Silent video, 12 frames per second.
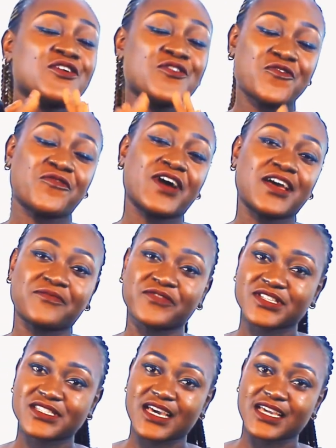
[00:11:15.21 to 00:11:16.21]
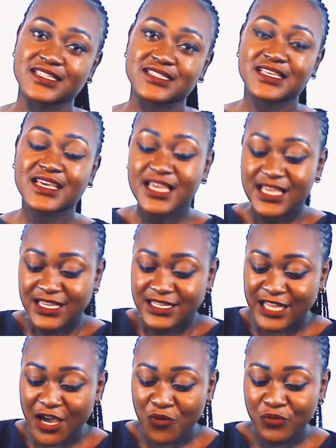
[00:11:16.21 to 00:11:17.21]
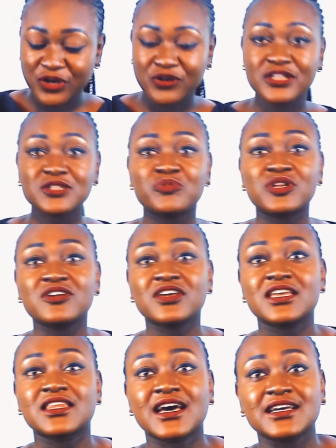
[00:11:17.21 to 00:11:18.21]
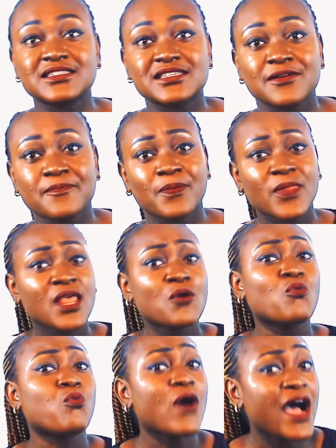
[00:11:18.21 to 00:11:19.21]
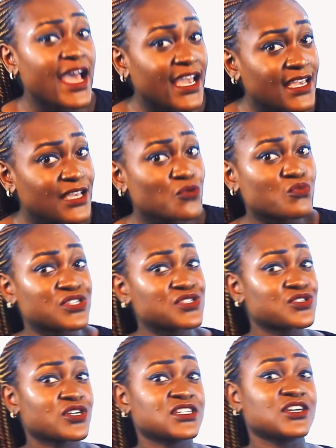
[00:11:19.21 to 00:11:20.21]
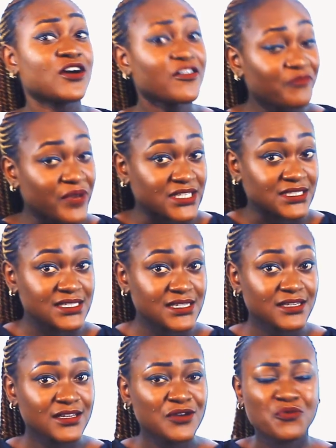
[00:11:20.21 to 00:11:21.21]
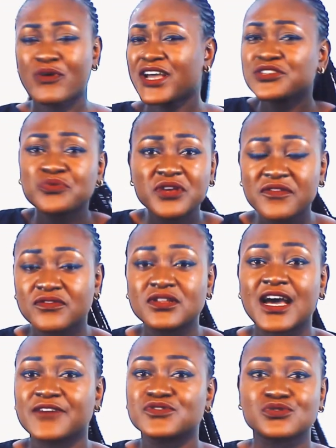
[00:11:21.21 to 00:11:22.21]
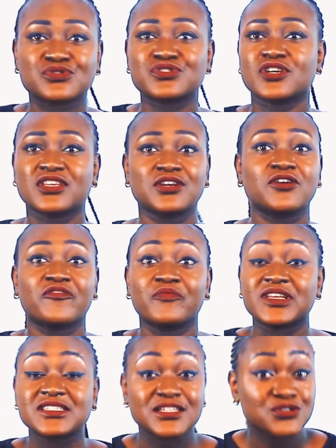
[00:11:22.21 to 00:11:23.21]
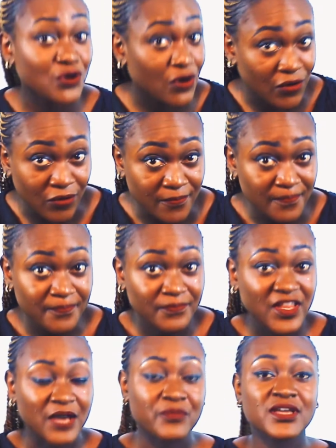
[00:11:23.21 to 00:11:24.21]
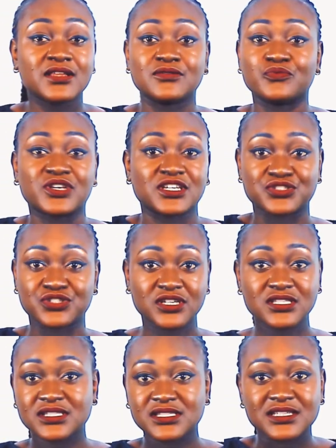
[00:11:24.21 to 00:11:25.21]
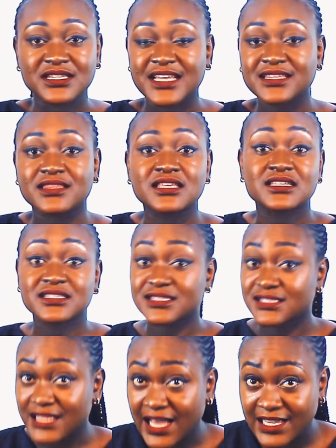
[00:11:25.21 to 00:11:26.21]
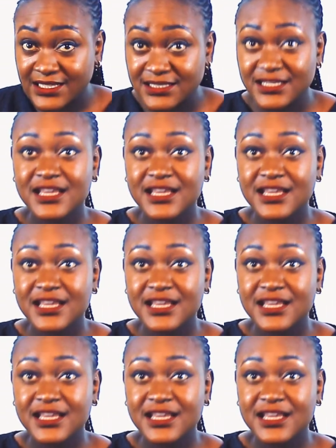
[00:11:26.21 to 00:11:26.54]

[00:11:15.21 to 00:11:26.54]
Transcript: overemphasized. Now we're going to be looking at why we study government. Why do we even have to study government at all? I mean, we can just let things slide,